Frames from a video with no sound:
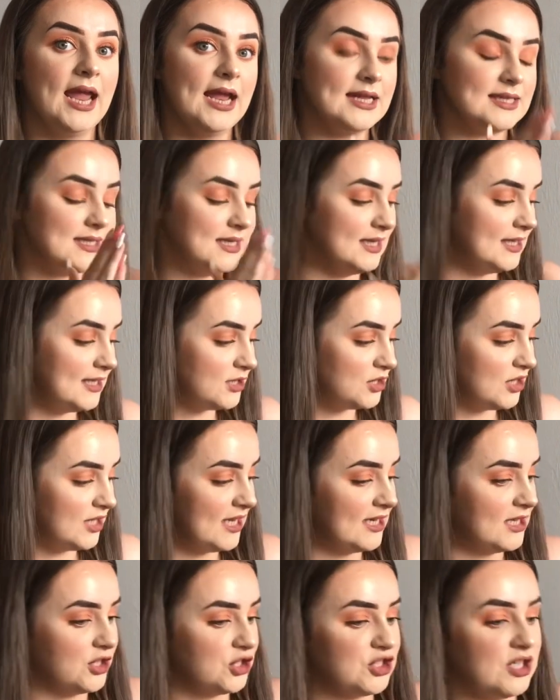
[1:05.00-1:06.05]
it's
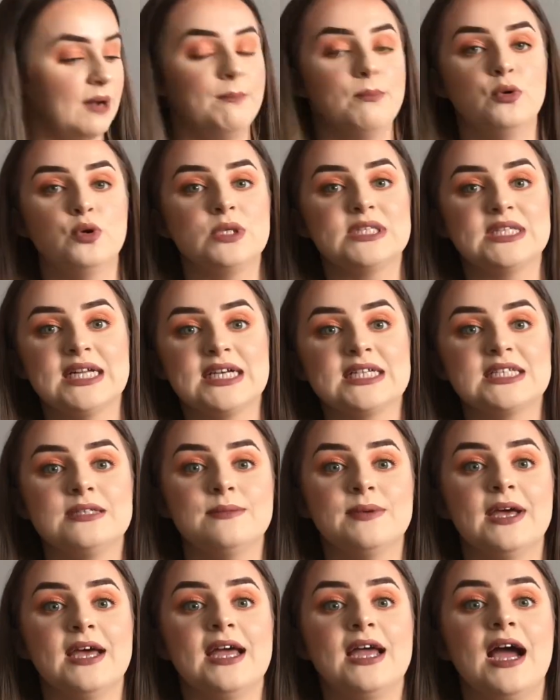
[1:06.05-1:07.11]
literally in a shambles next to
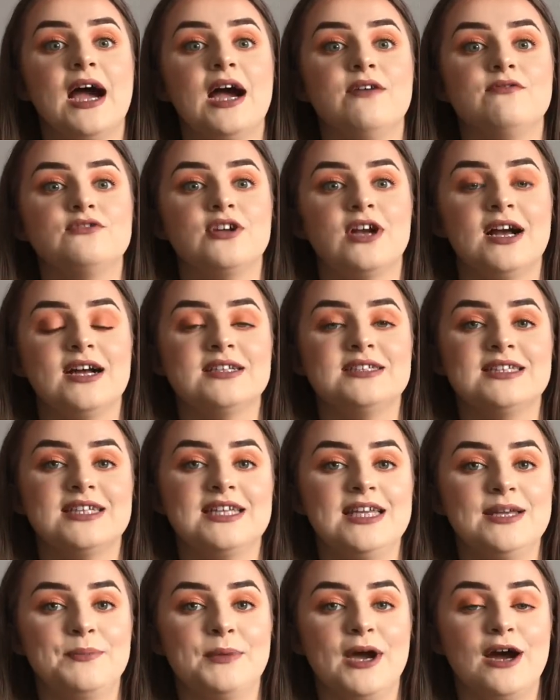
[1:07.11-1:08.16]
me. I've tried to
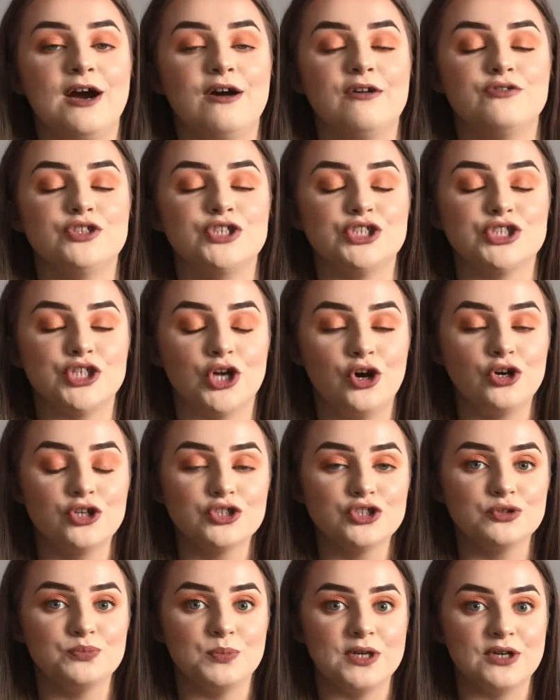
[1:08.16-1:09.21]
keep it out of
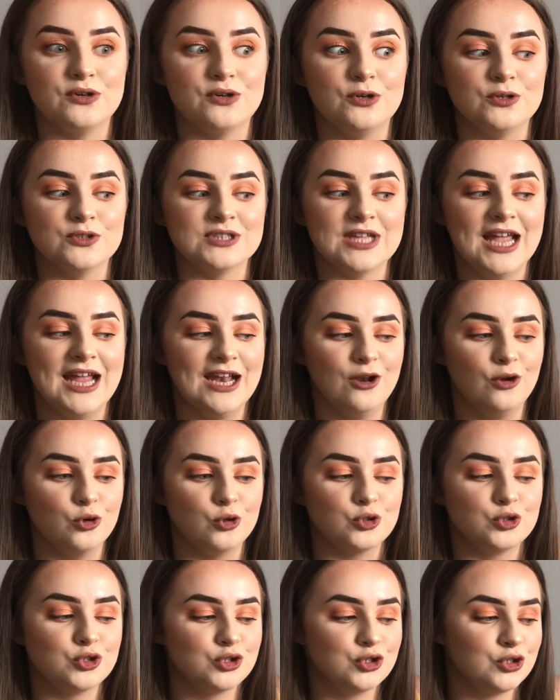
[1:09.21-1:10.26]
shots because it
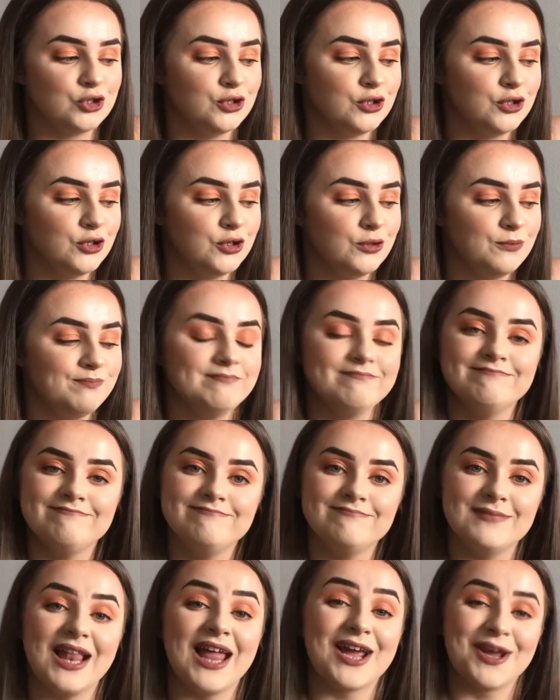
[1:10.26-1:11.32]
looks
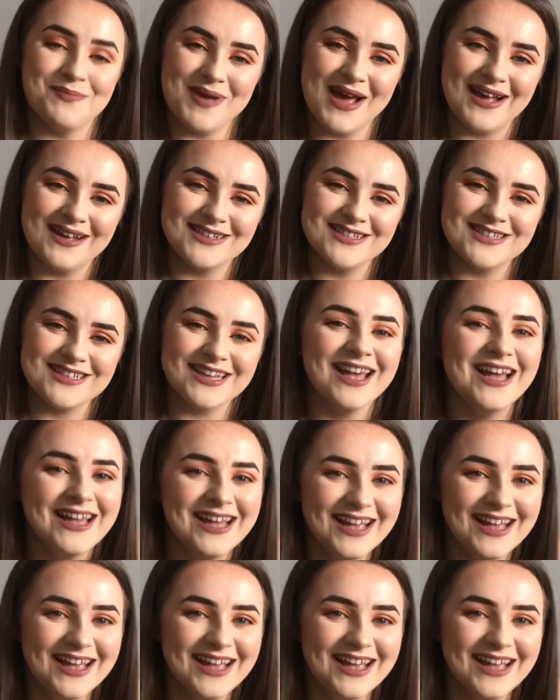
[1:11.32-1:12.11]
like a mess.